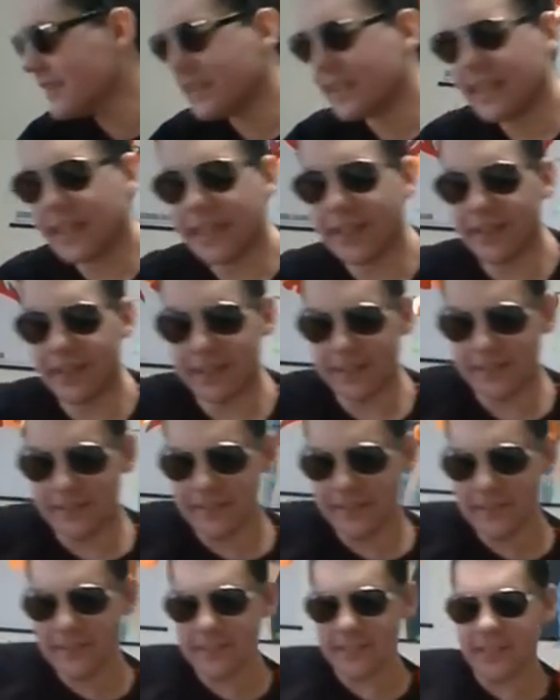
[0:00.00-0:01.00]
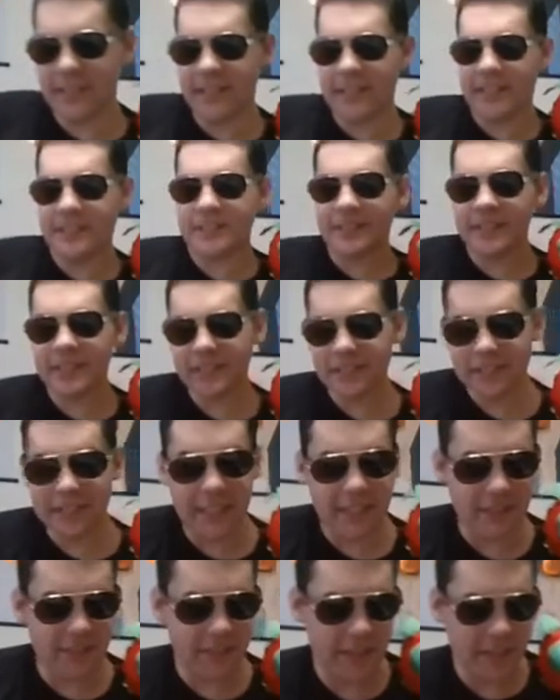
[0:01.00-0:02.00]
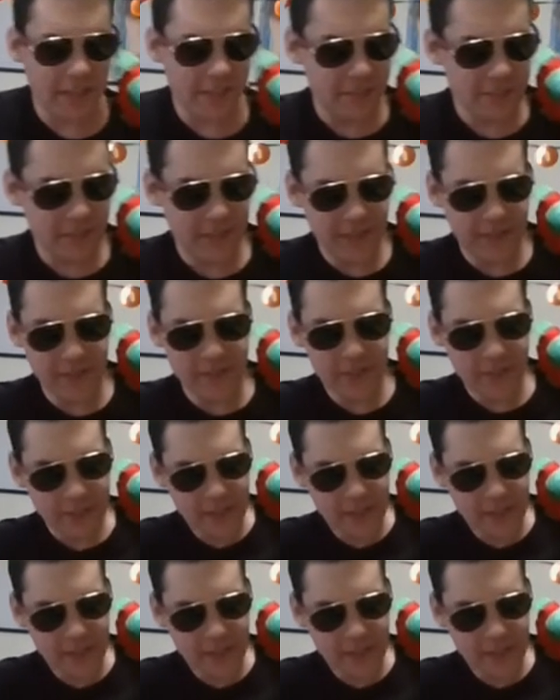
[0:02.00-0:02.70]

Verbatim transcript: Anyway, so yeah, he'll he'll stay around forever.